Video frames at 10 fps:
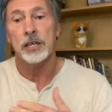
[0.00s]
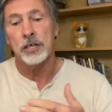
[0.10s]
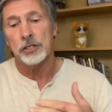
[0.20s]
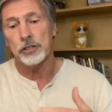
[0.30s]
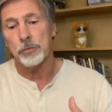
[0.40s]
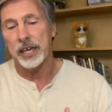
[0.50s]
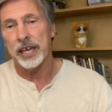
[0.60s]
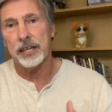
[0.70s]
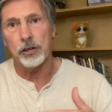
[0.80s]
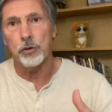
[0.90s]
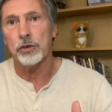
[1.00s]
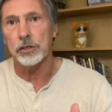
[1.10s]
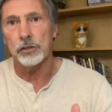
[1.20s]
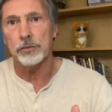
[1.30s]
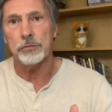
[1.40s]
So by adding corn
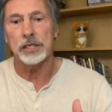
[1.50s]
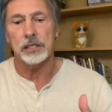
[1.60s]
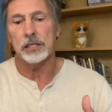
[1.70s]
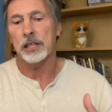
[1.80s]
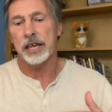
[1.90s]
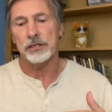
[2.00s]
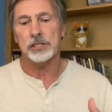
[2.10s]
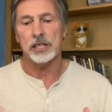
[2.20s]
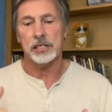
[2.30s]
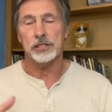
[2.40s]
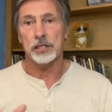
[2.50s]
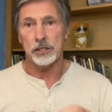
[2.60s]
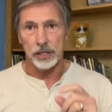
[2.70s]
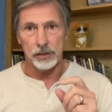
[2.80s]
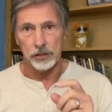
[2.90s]
gluten meal, it allows us that
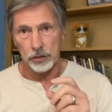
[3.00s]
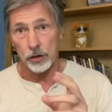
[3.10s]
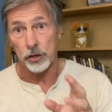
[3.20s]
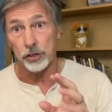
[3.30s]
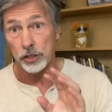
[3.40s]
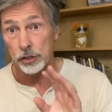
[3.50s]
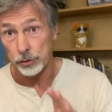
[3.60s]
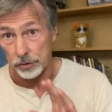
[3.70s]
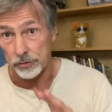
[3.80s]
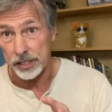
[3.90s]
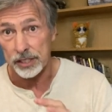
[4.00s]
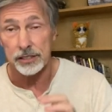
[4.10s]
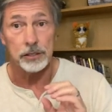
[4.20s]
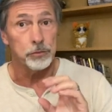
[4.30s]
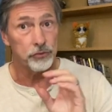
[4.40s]
now you heard gluten, right? That's
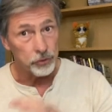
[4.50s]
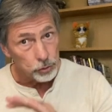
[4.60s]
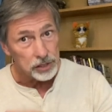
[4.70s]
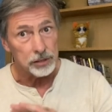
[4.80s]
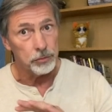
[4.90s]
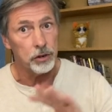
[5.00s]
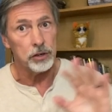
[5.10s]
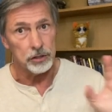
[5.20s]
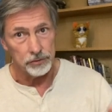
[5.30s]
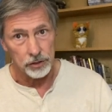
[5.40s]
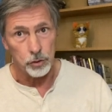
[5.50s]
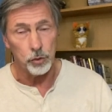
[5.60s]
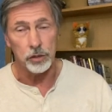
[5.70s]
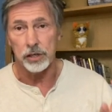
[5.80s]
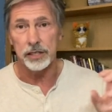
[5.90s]
the protein part of the
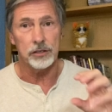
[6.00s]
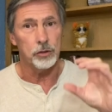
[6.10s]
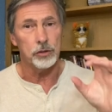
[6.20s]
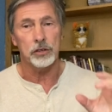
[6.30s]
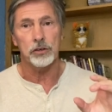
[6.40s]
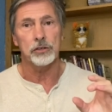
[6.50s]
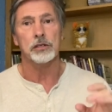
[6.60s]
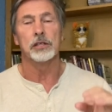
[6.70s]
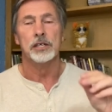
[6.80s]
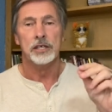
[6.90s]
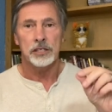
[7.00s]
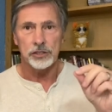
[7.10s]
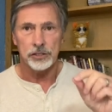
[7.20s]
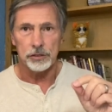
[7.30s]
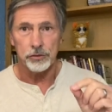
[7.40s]
corn, not the whole kernel,
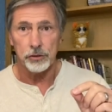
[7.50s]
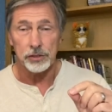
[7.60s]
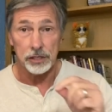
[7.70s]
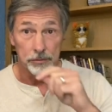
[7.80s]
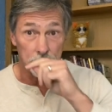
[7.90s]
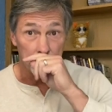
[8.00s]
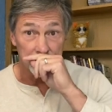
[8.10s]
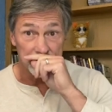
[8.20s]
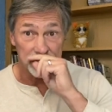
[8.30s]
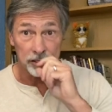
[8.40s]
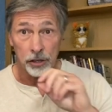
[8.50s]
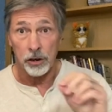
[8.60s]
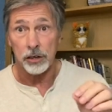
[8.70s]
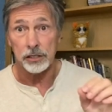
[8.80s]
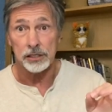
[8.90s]
just the protein part, that little
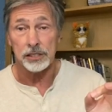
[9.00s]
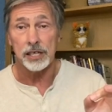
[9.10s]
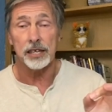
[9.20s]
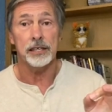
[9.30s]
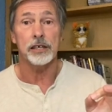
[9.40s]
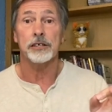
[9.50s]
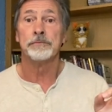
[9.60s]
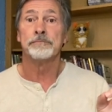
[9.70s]
heart inside there.